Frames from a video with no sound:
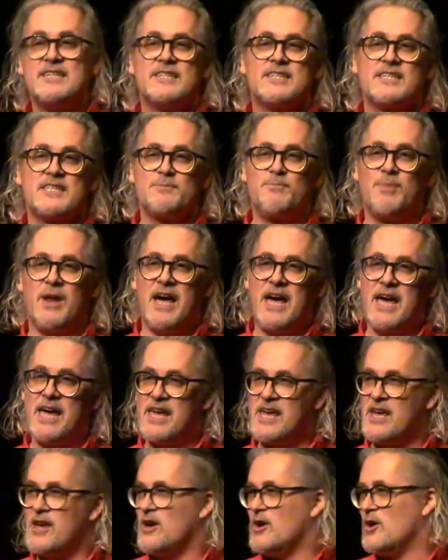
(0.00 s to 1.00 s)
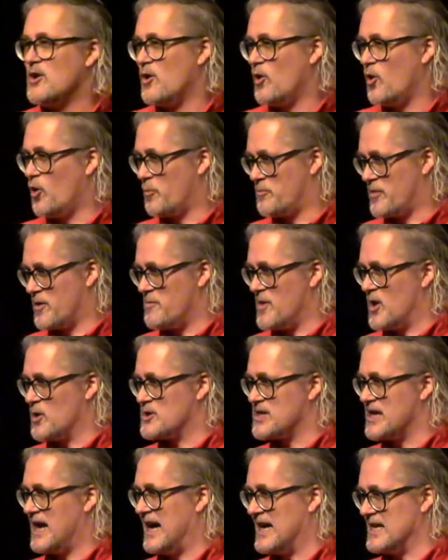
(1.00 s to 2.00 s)
display, or
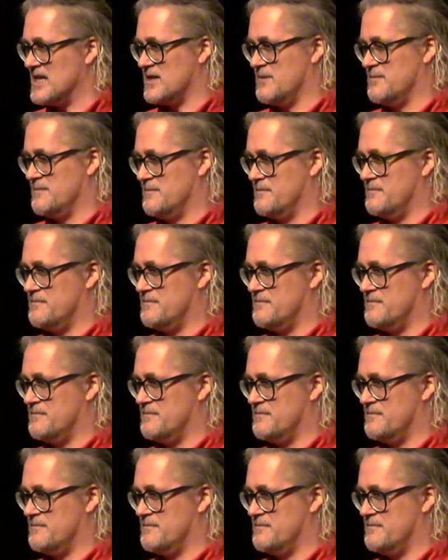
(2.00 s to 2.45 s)
promote hate.